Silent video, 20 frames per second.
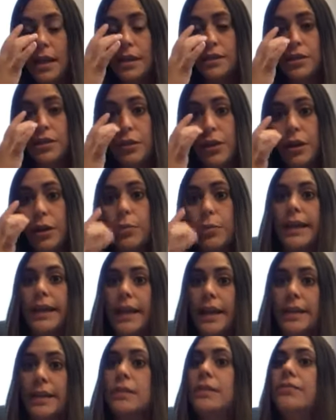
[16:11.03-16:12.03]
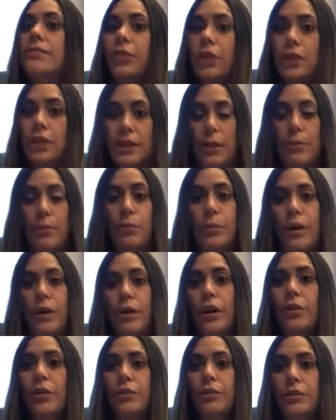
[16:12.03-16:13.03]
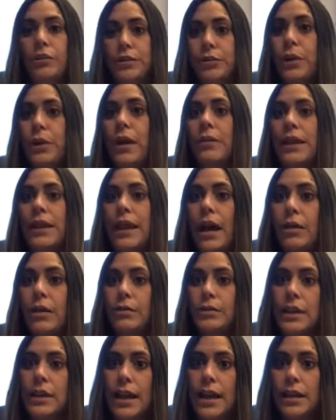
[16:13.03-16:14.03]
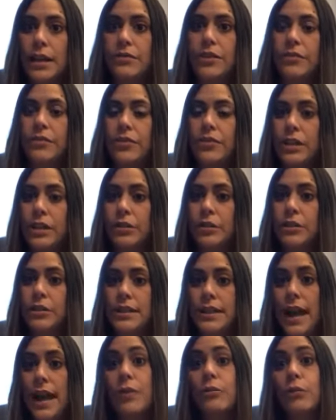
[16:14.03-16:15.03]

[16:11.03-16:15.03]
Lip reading: So they'll plant, for example, marigolds around the outside of the field, and that